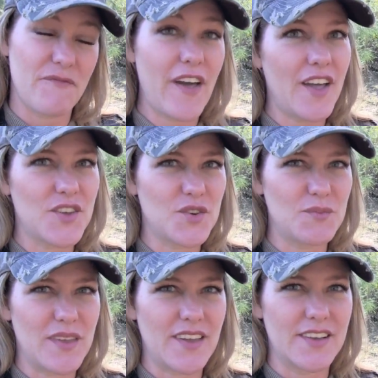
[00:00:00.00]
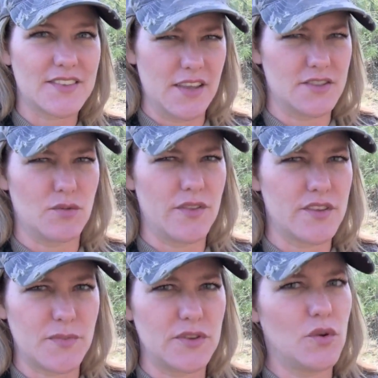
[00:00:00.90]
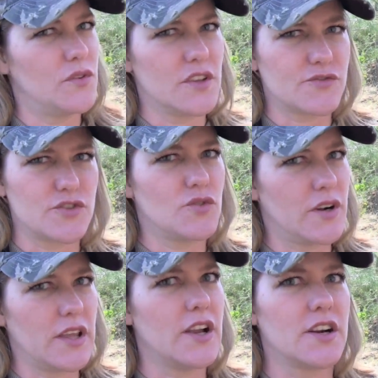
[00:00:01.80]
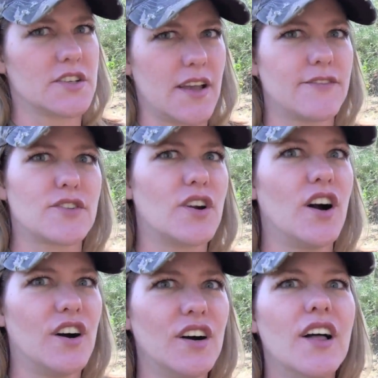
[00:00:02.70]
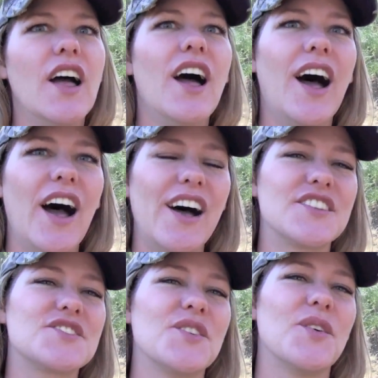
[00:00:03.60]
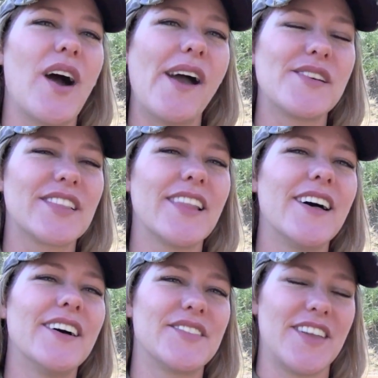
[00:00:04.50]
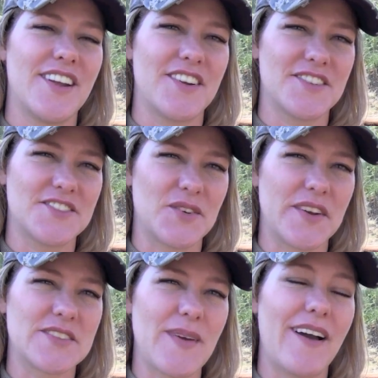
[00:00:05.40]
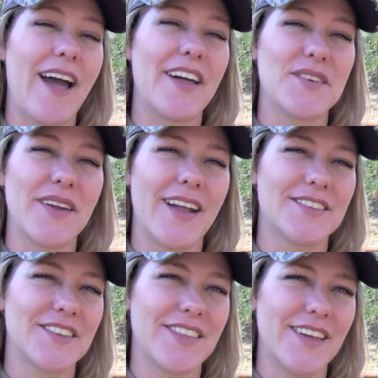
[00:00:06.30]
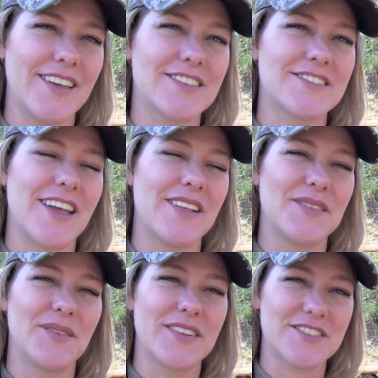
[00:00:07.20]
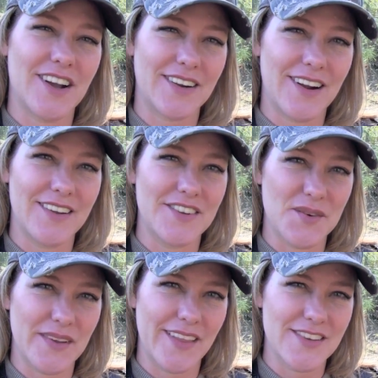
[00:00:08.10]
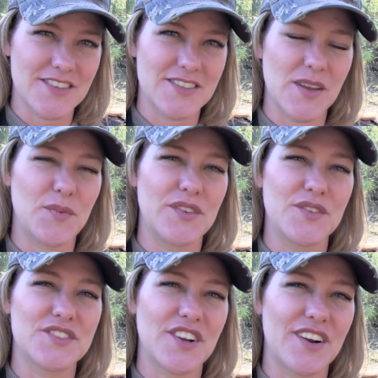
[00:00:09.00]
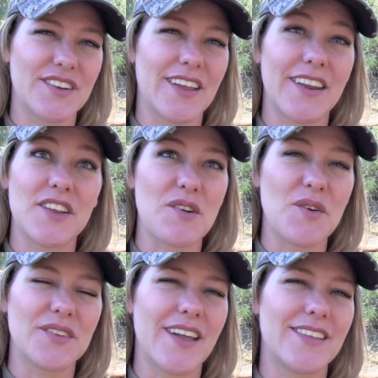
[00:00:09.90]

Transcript: valued because he's the one that's been doing this for 20 years after all. So I would love to hear your stories about how you handle this and what's gone on in your relationship when you start getting your own